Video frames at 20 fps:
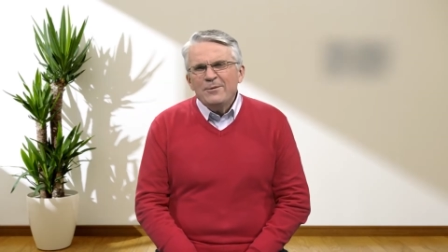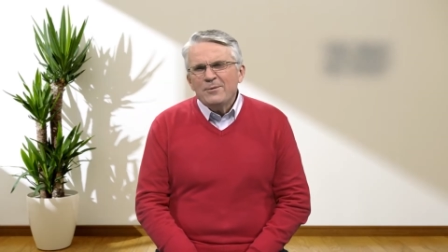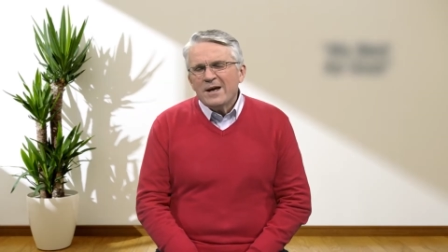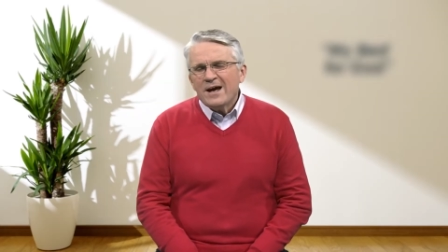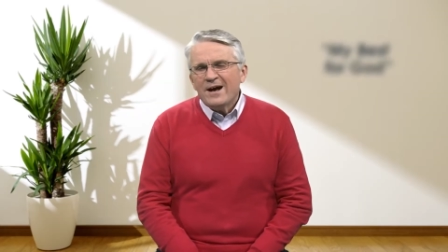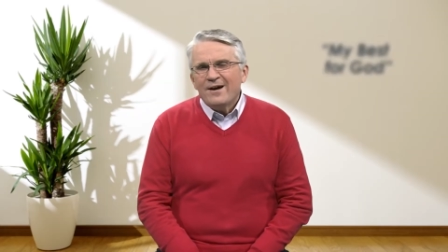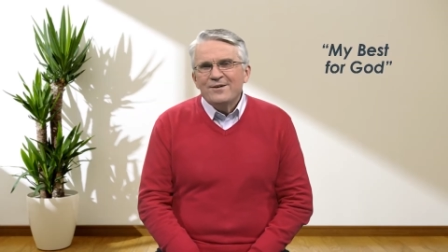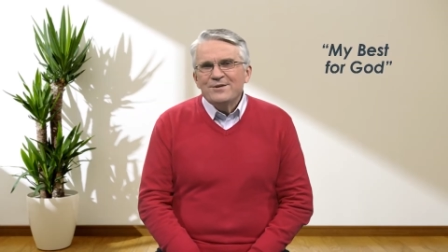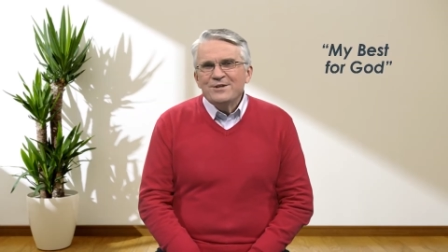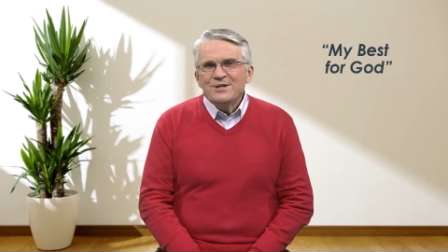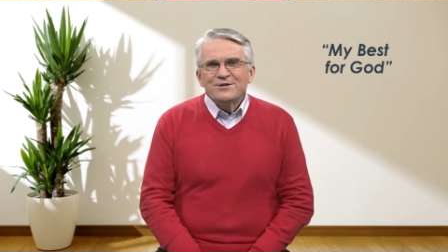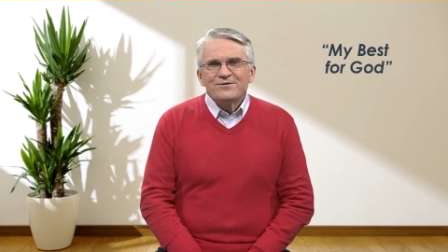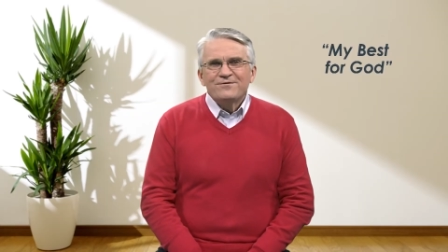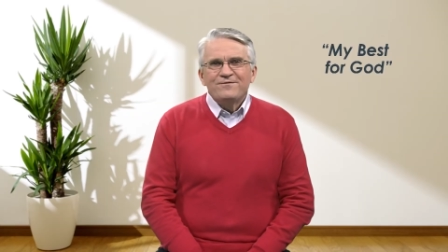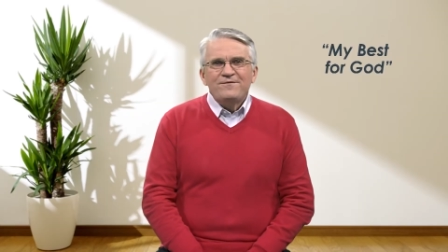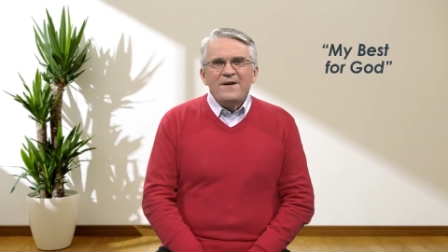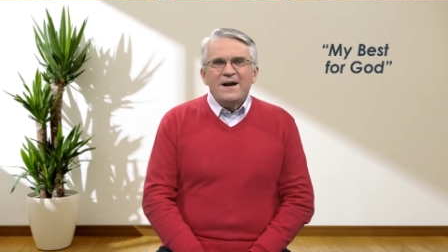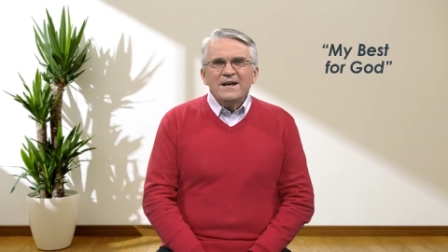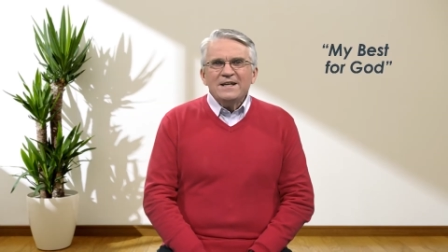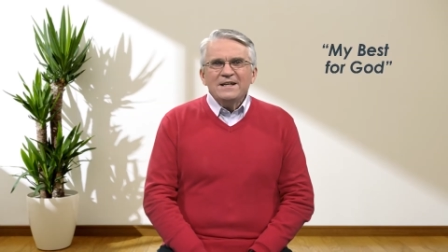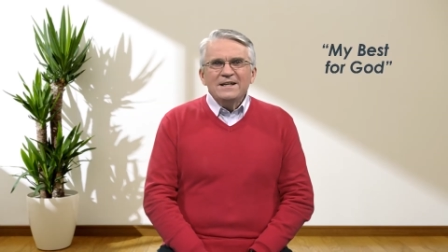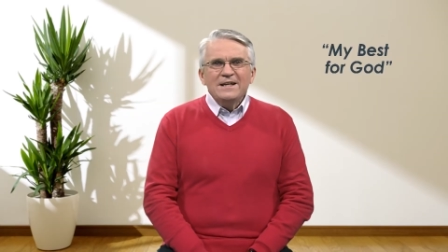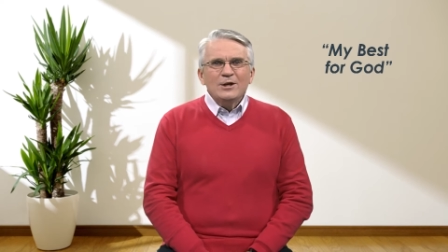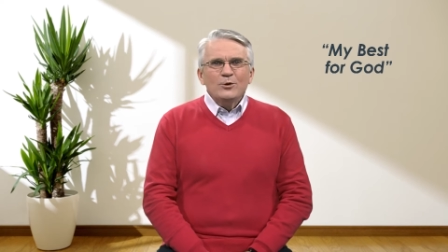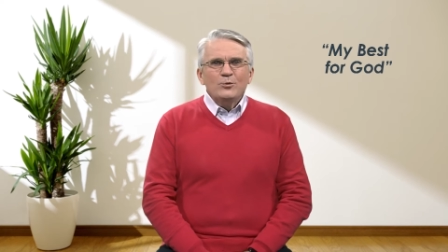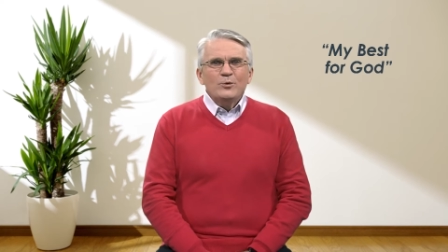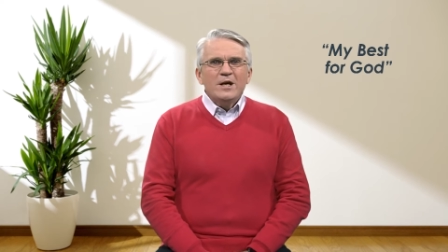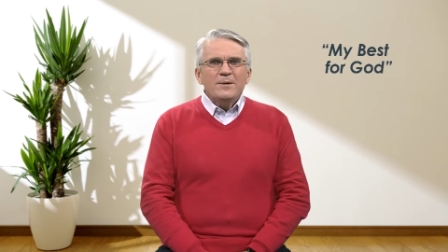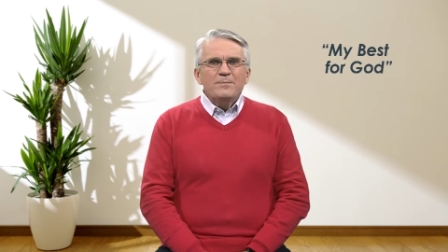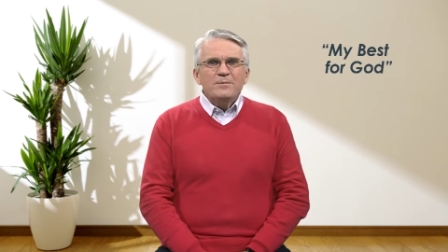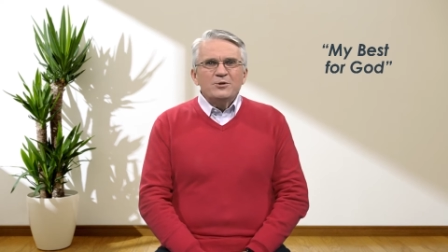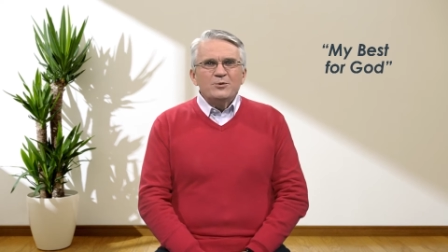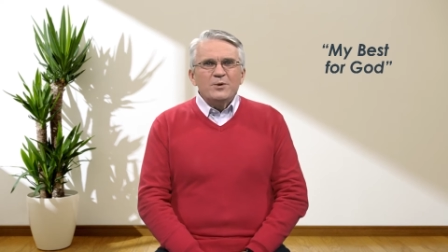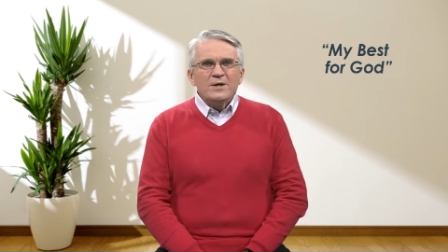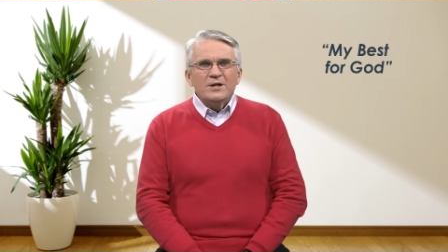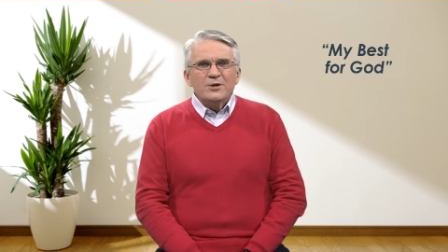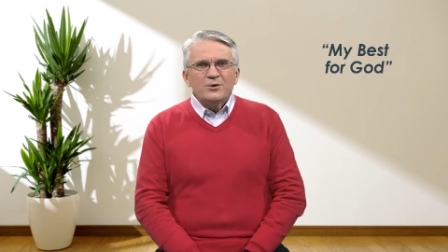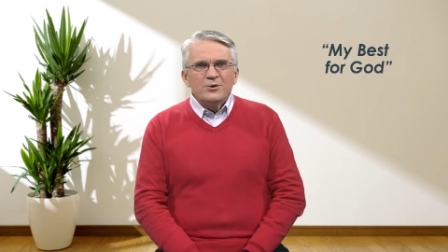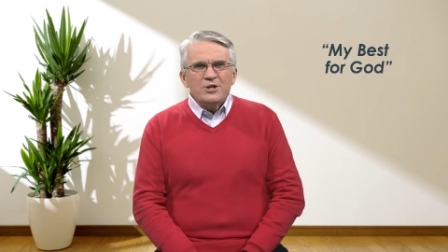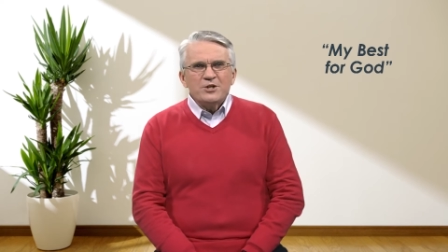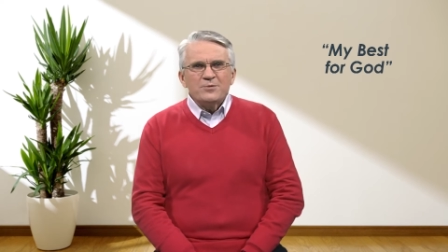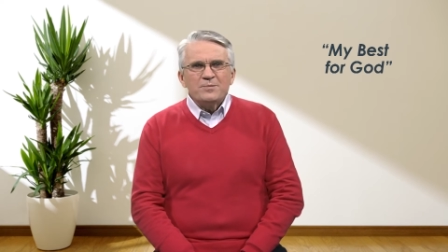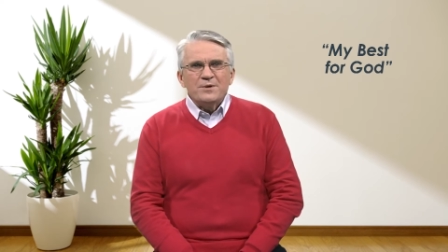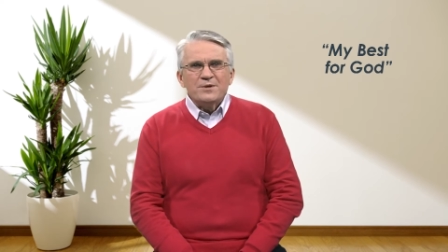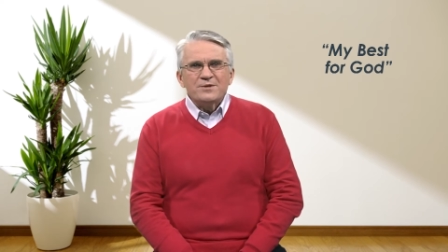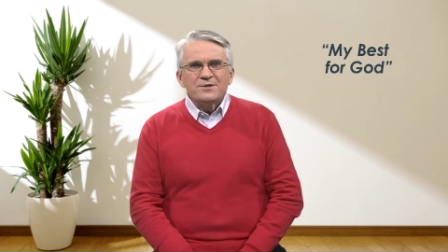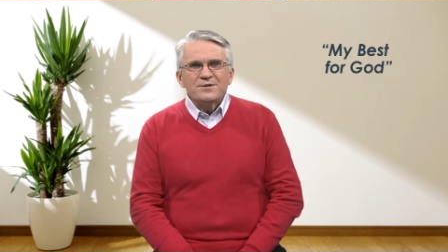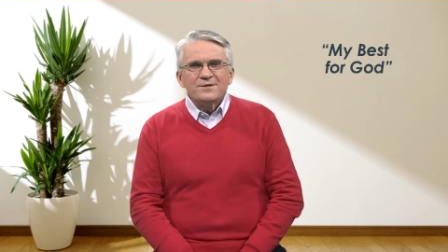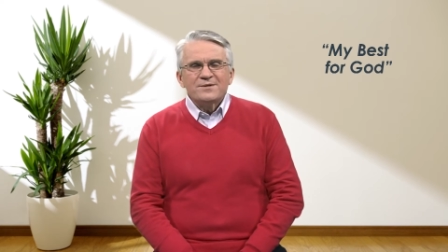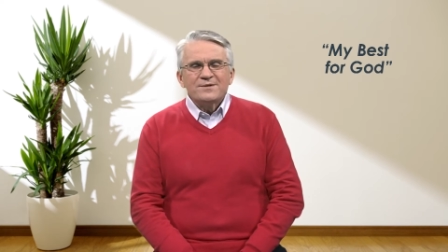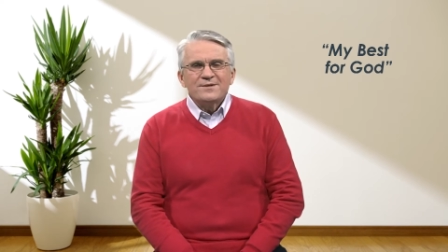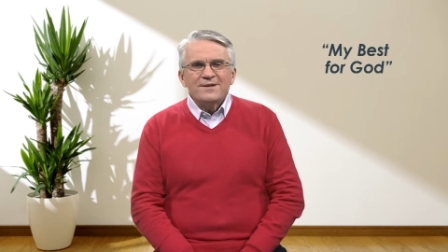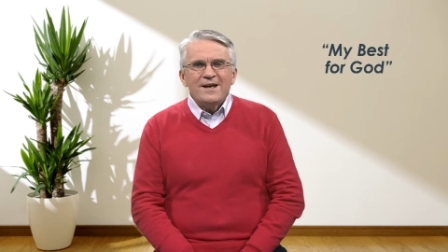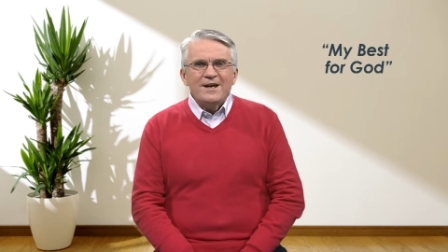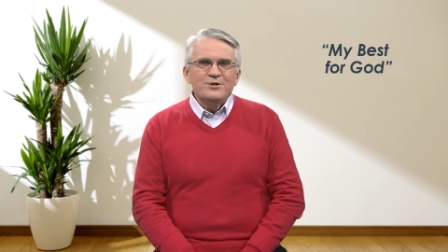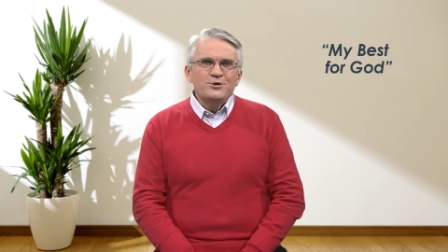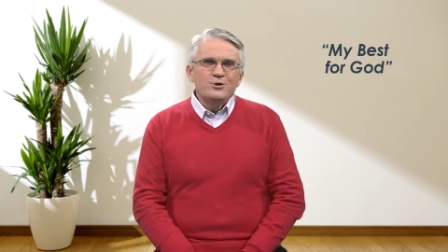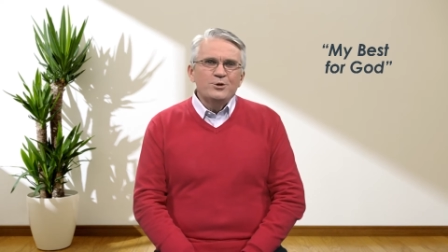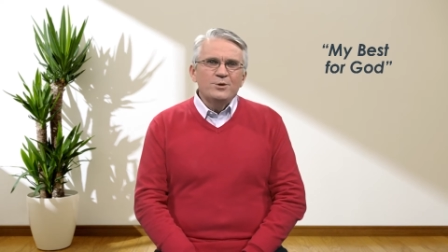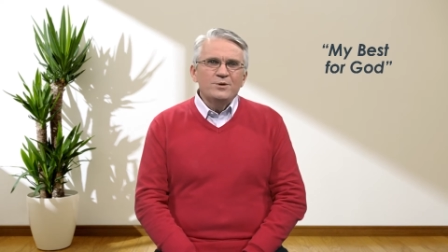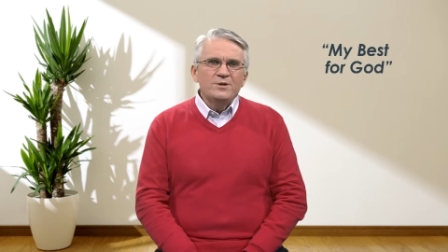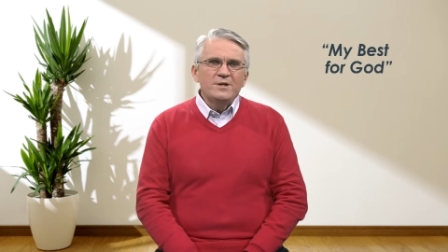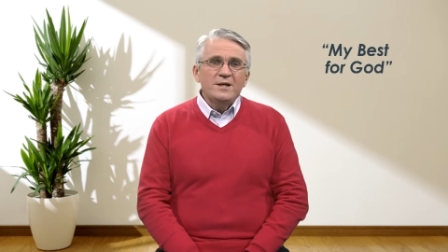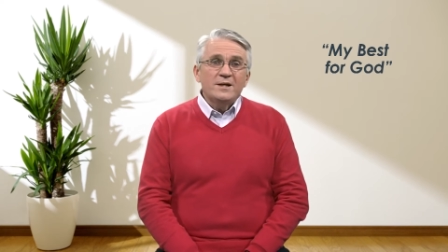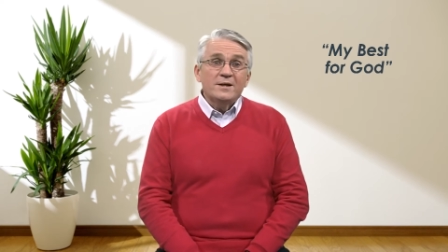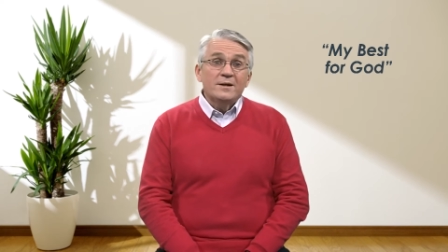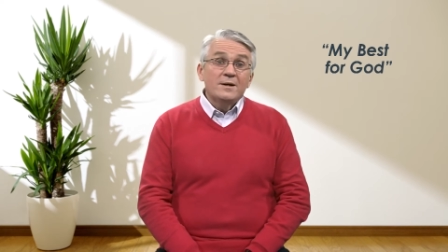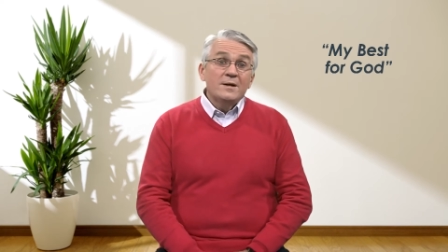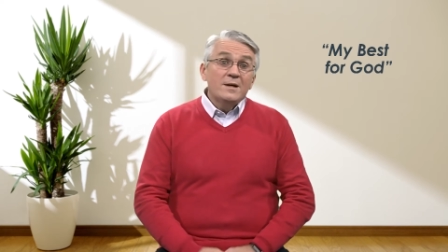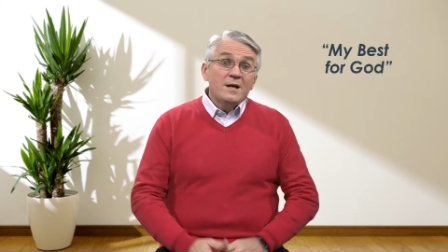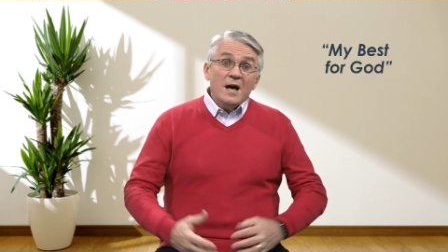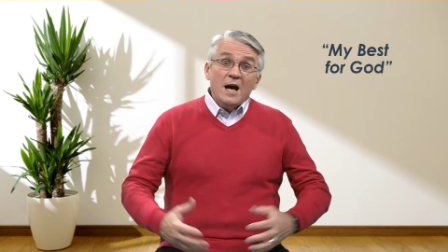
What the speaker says: here we are in this funny little week between Christmas and New Year,